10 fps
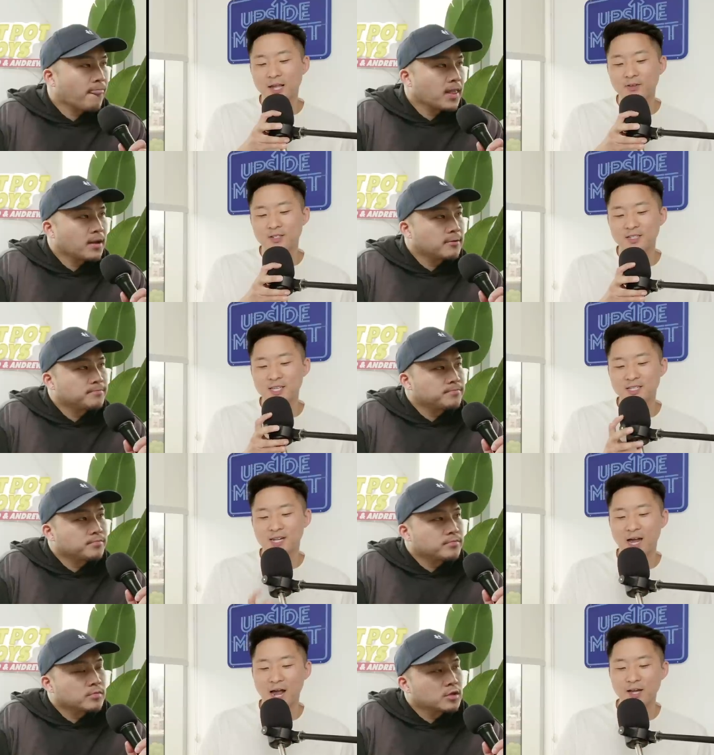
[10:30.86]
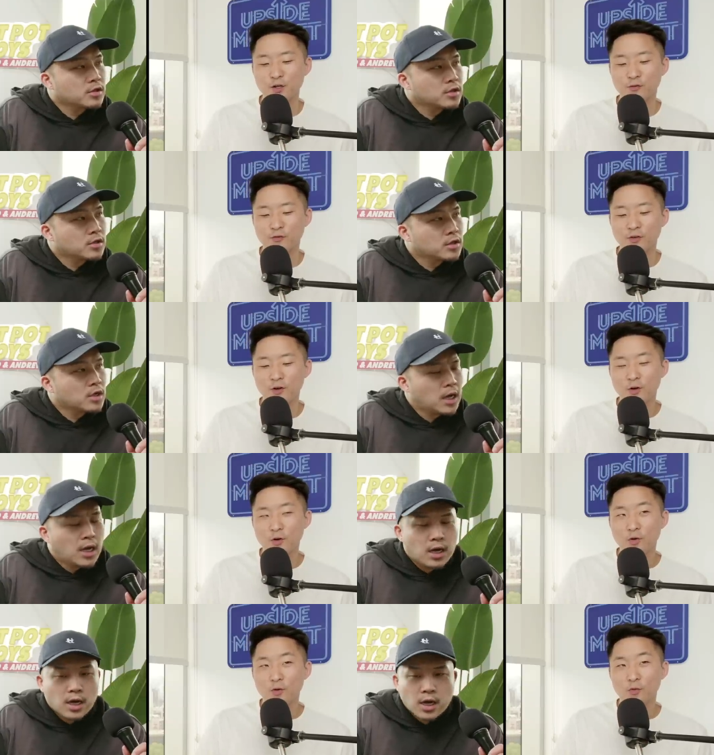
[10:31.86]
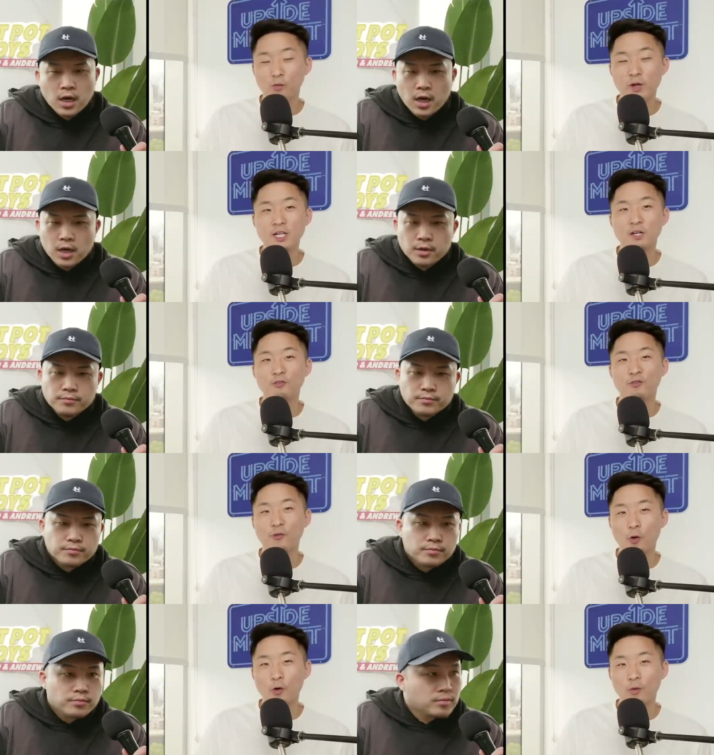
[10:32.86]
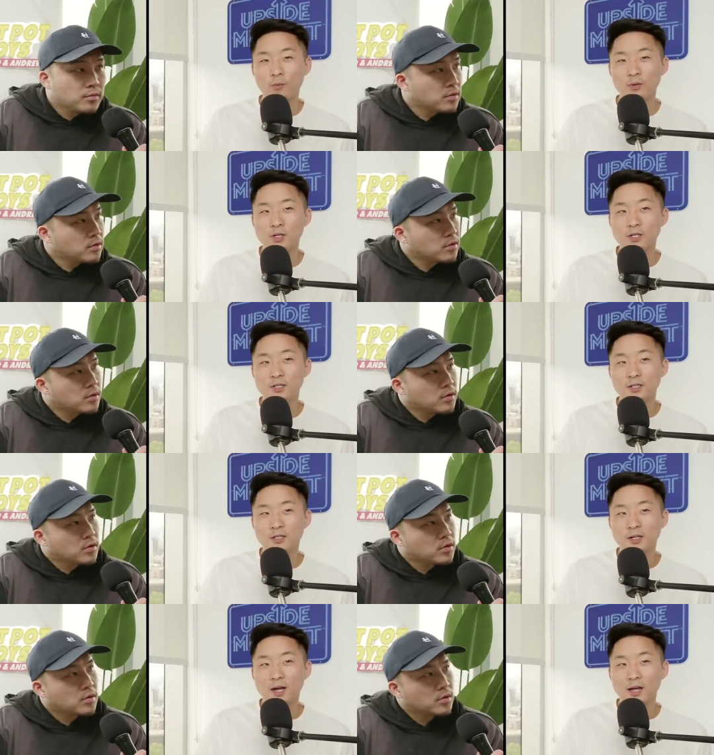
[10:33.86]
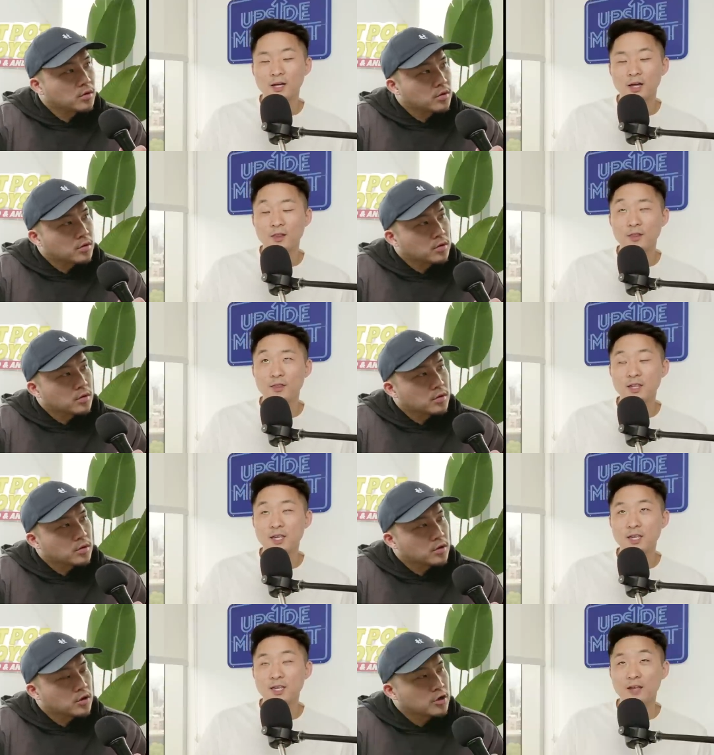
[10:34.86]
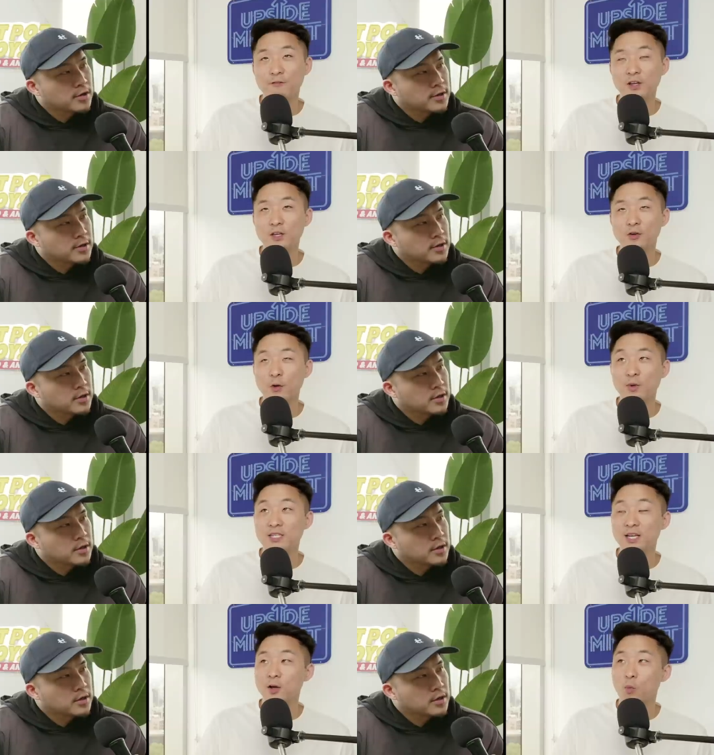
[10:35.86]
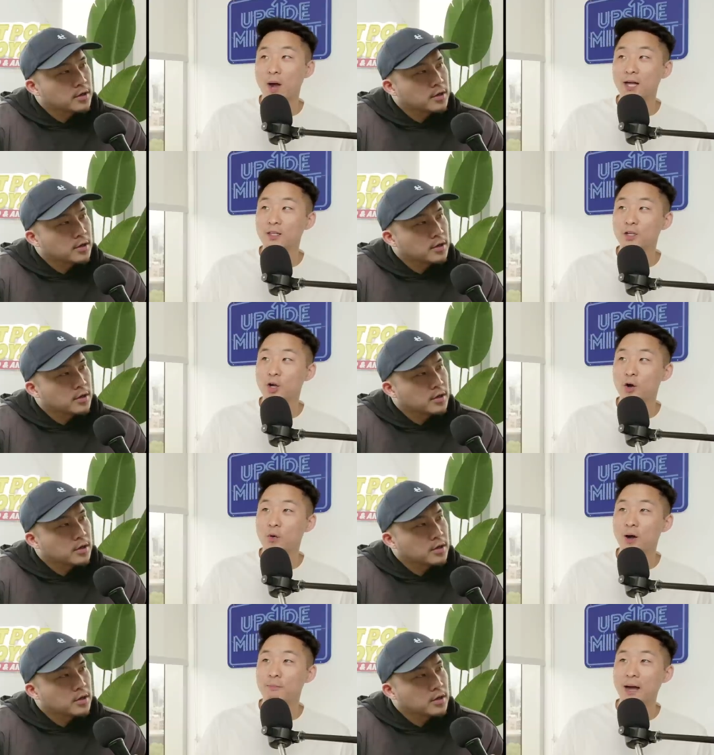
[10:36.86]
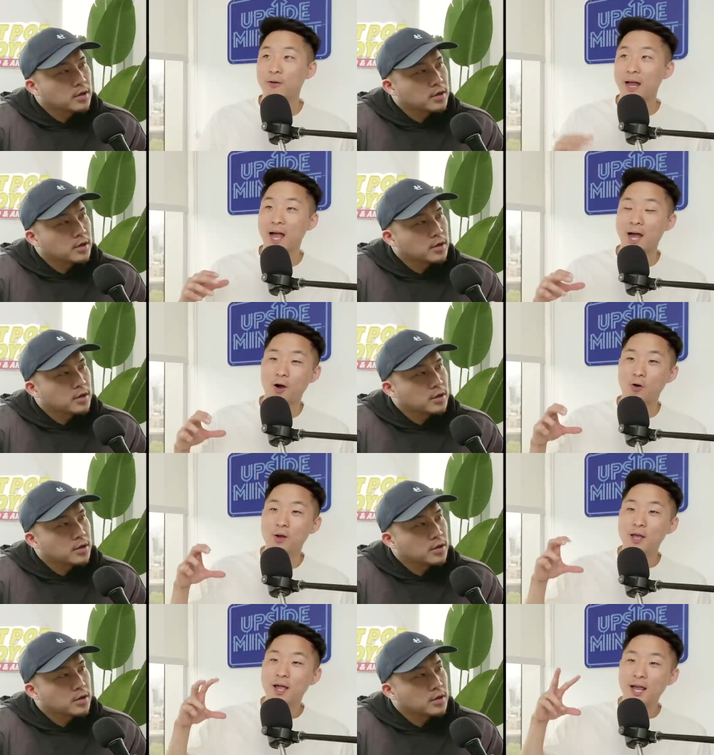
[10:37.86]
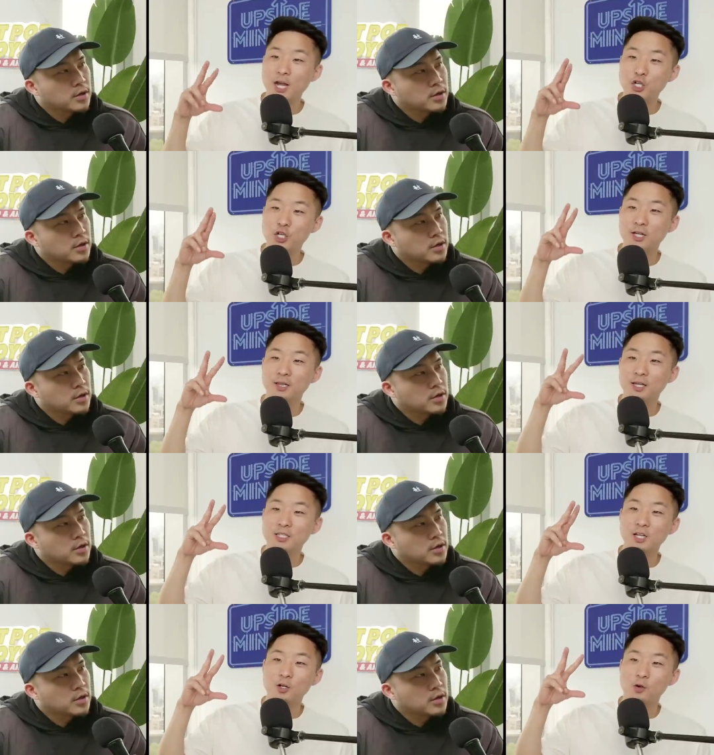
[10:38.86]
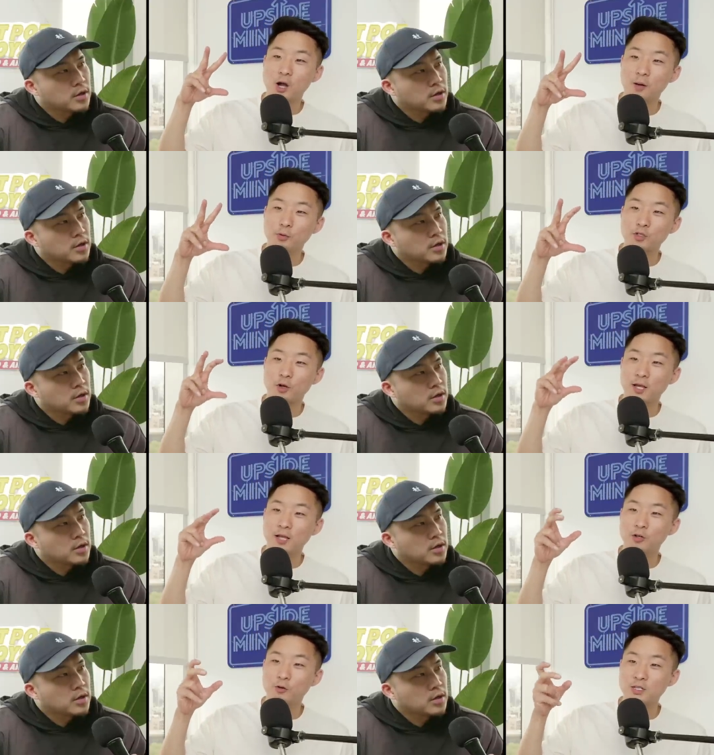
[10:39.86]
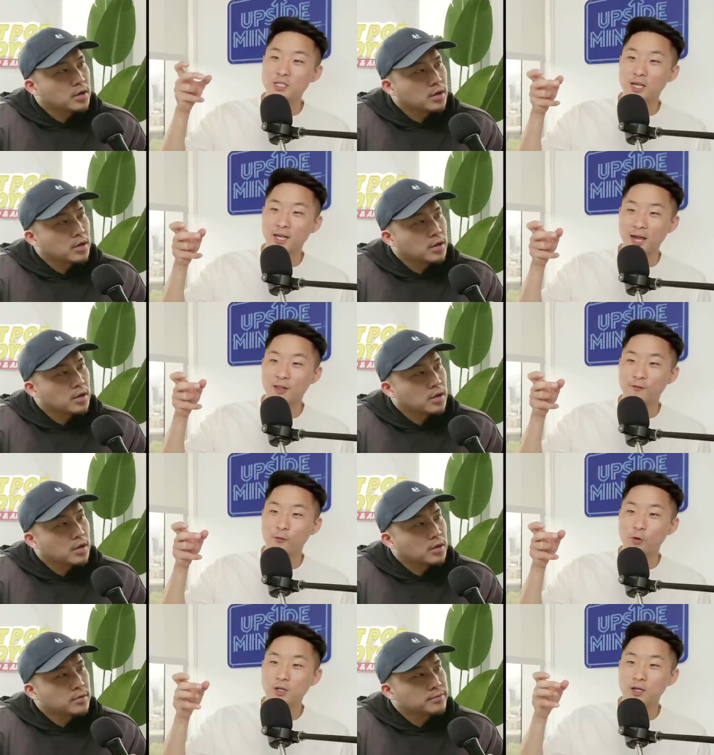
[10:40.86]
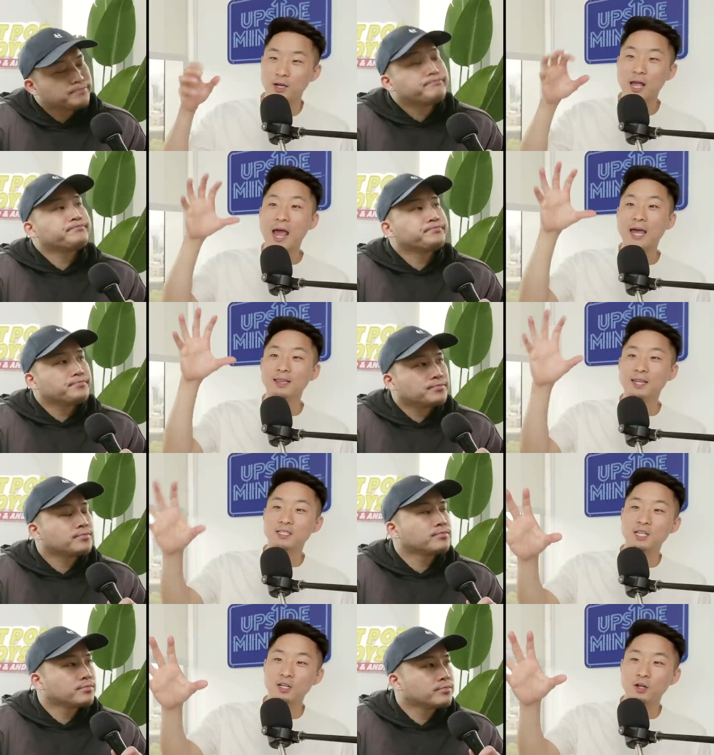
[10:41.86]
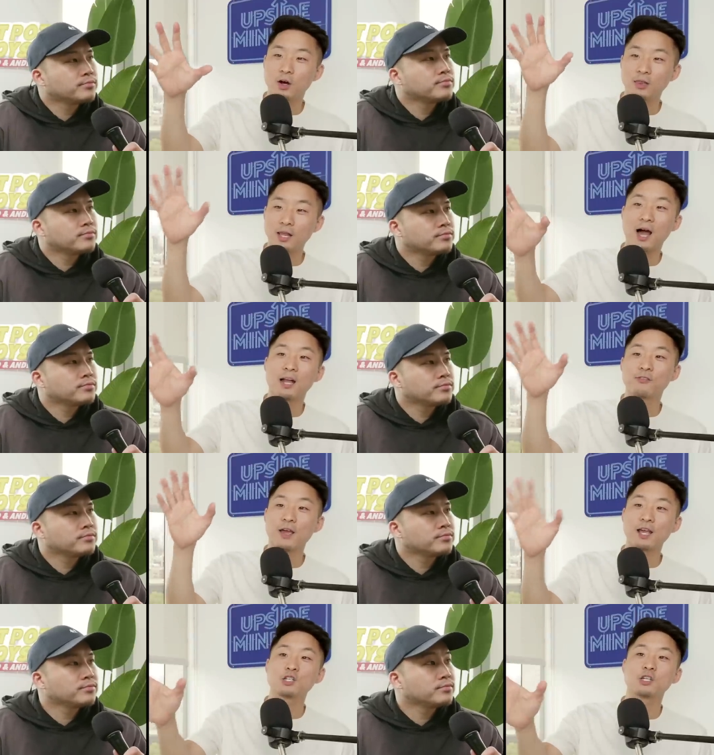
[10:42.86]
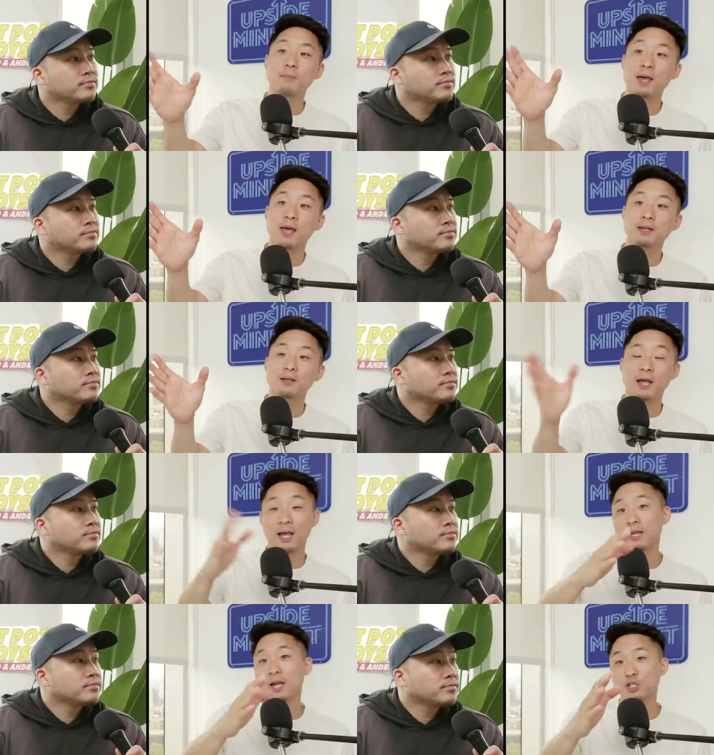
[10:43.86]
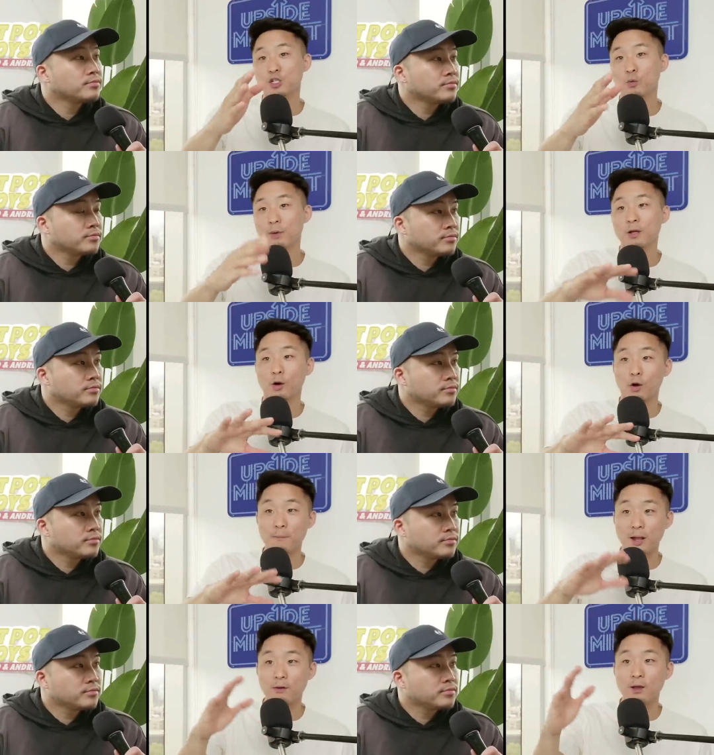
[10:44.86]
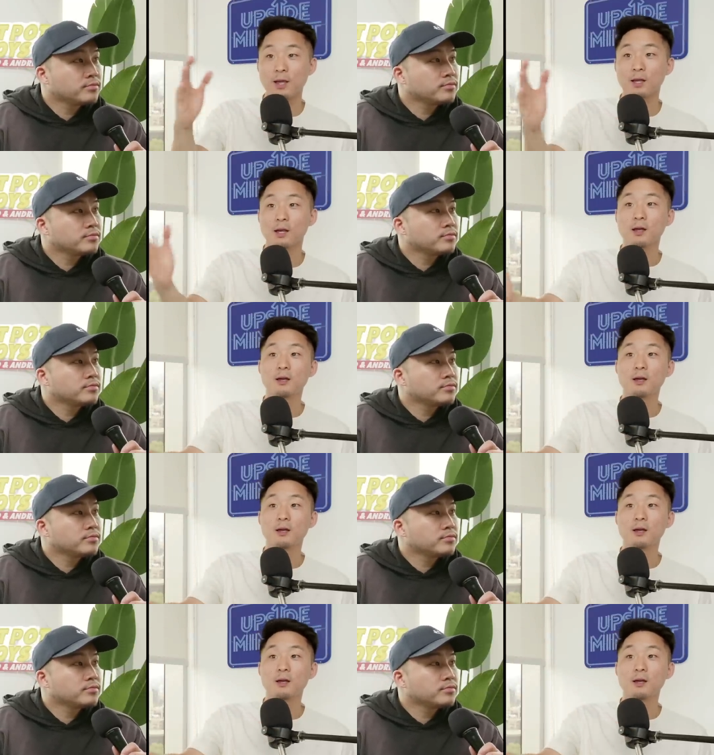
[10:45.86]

Speaker 1: David, does this kind of reconfirm? the video that we did a while ago about how Asian and Latino couples are increasing in California. Mm. And Latino, a lot of Asian men and Asian women are marrying